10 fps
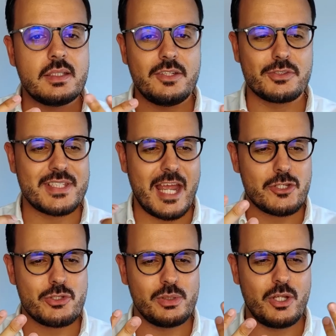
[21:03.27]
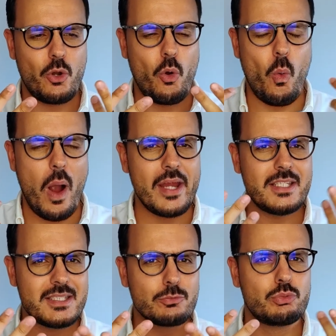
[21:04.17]
in here, it's actually
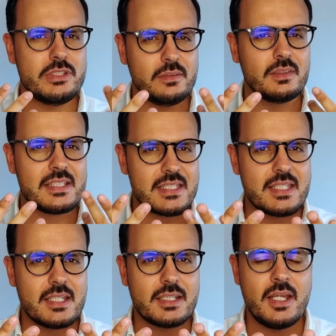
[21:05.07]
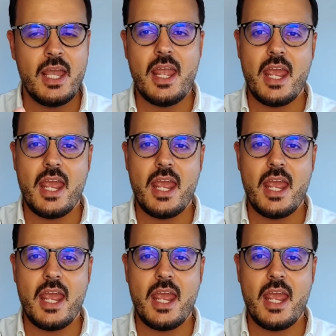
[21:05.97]
quite realistic,